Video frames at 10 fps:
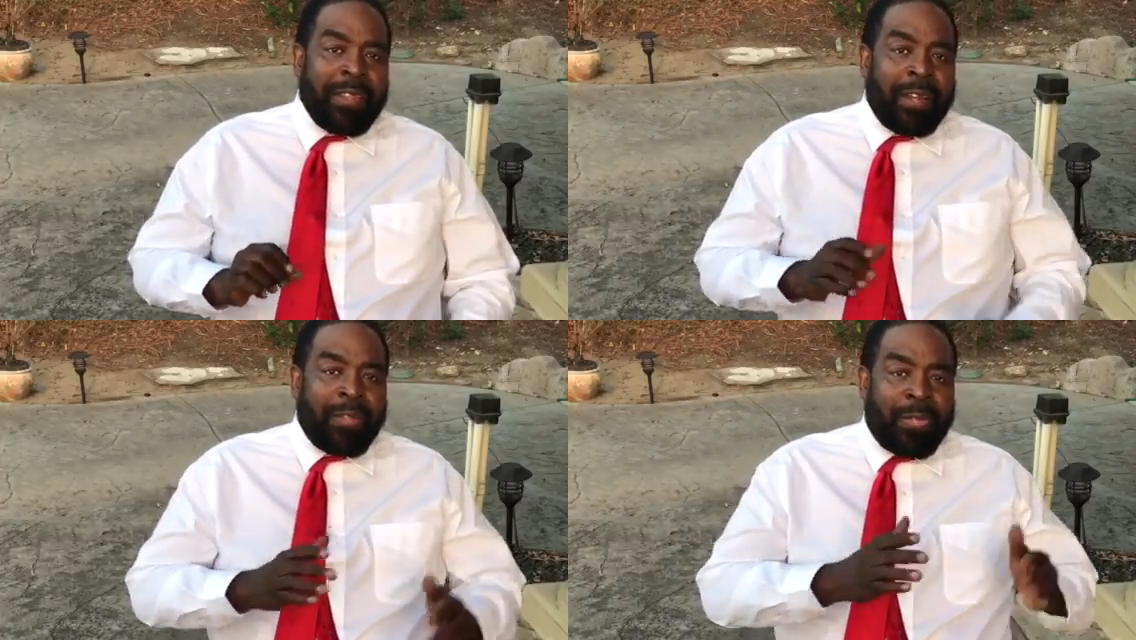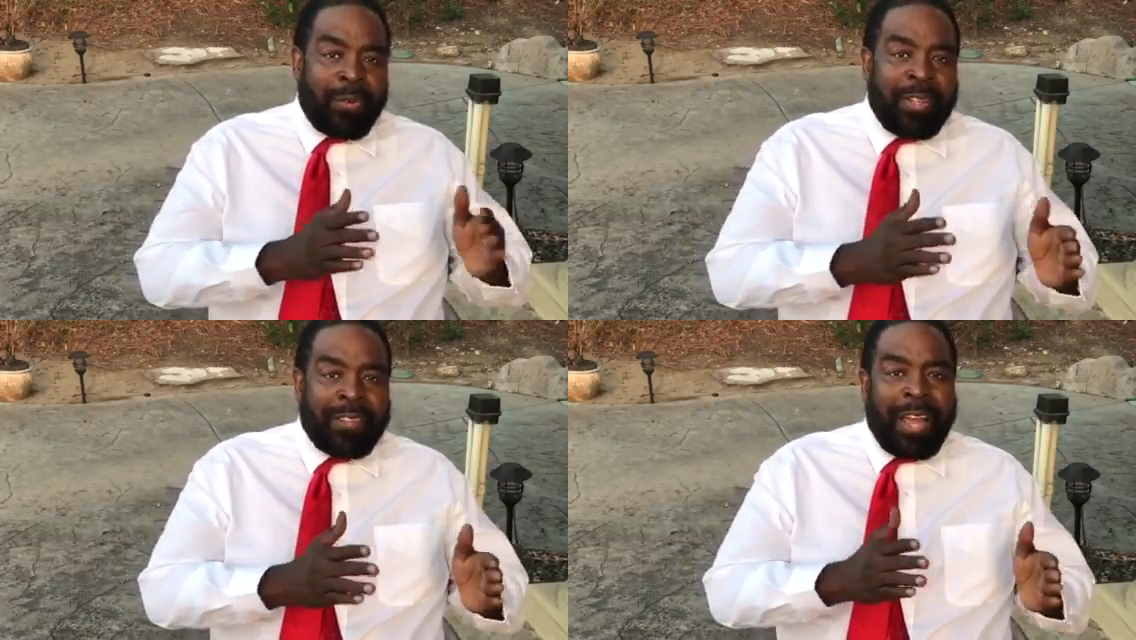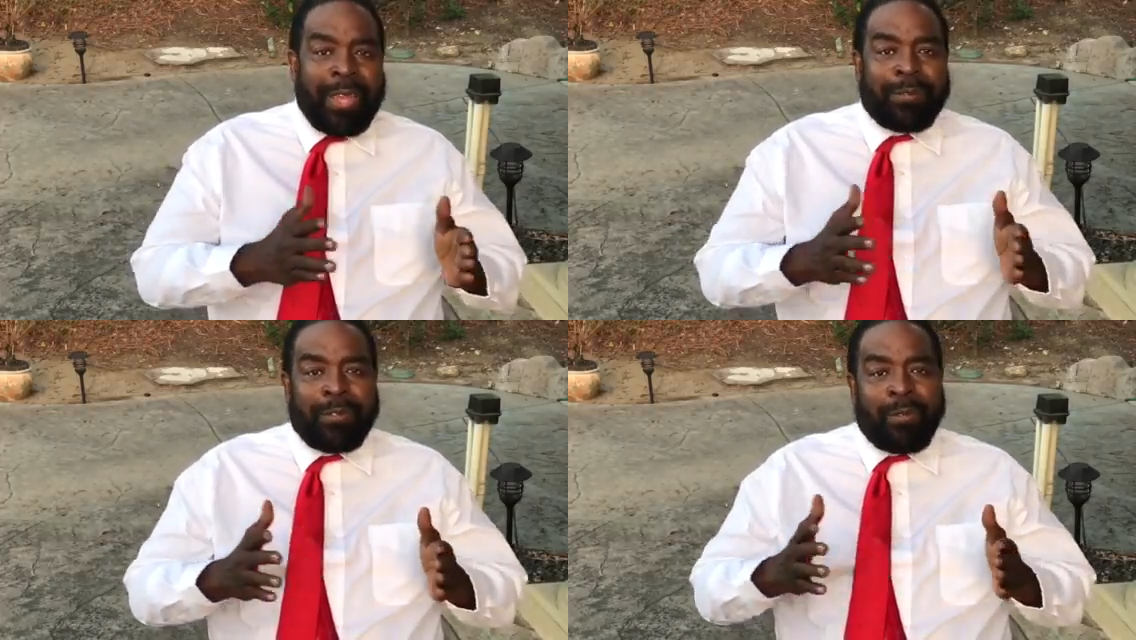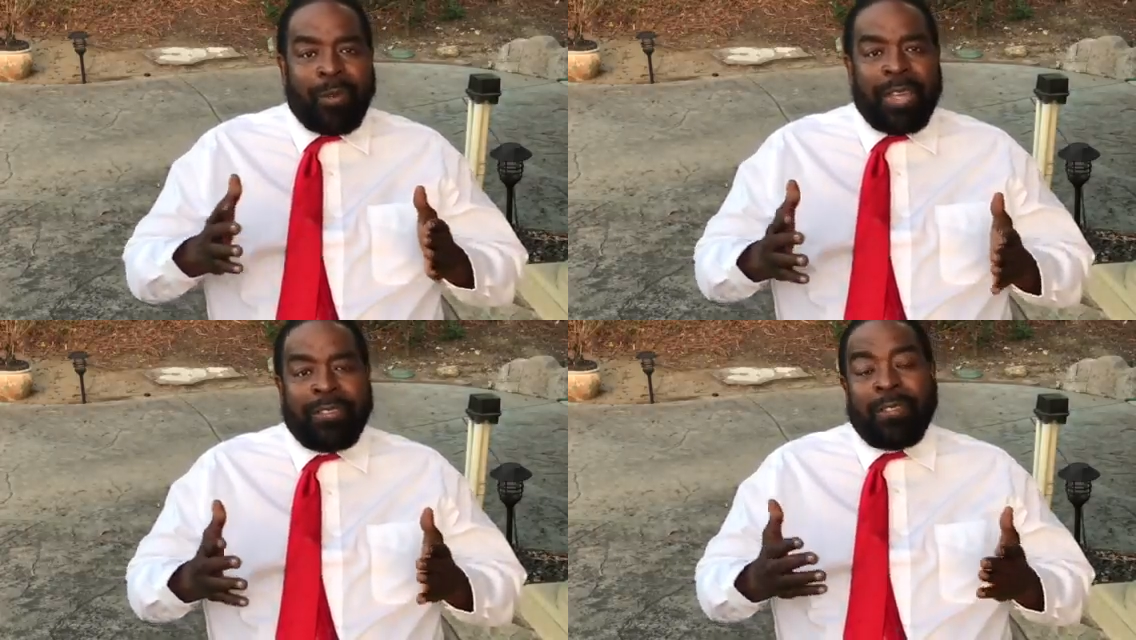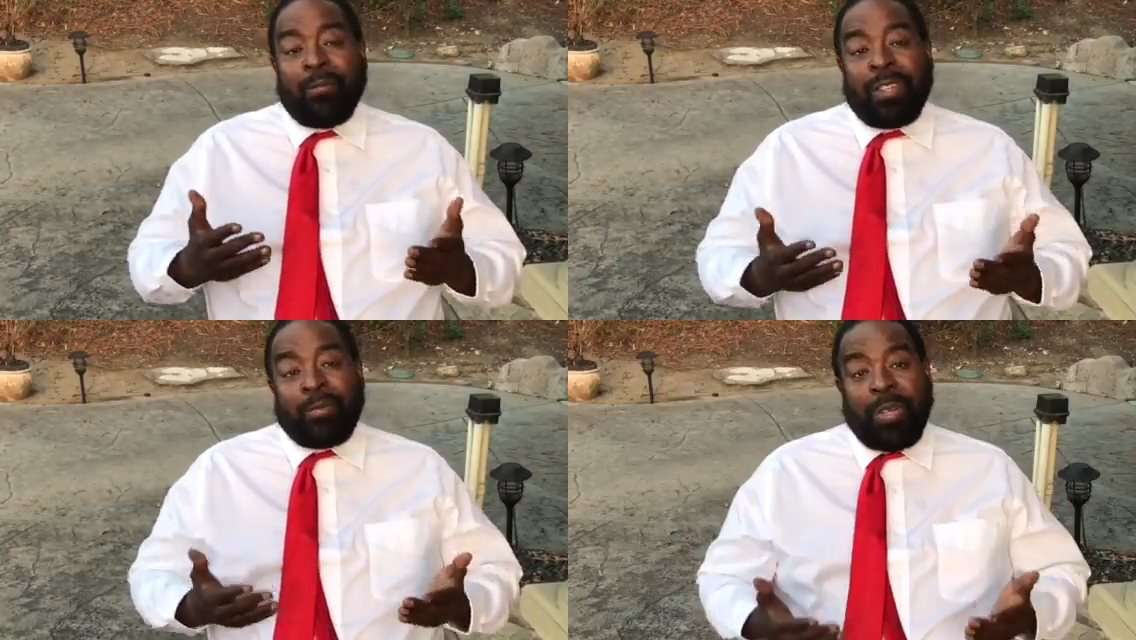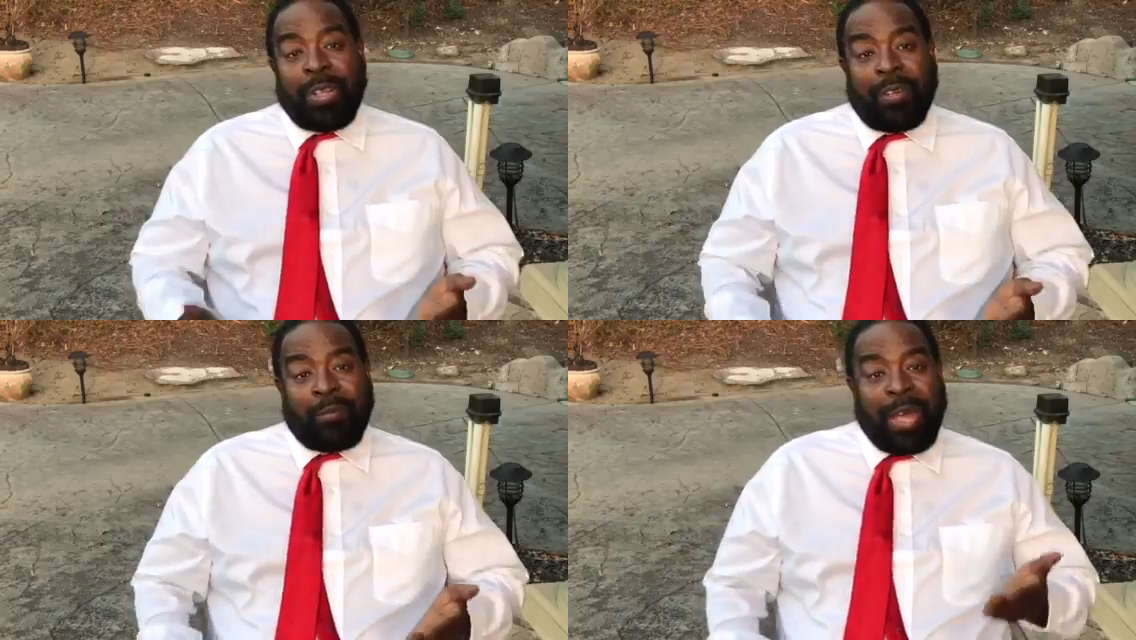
There are three types of ways in which we live.